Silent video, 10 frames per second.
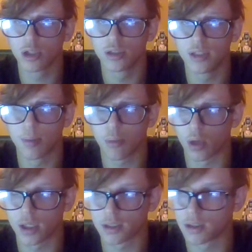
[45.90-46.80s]
good depth
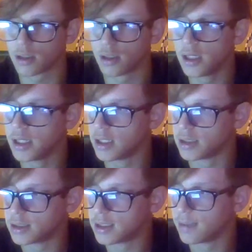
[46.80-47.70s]
wise. The
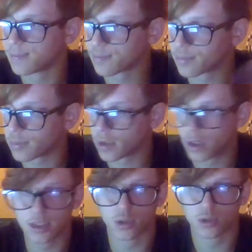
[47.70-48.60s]
team
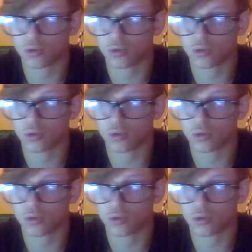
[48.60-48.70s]
has gone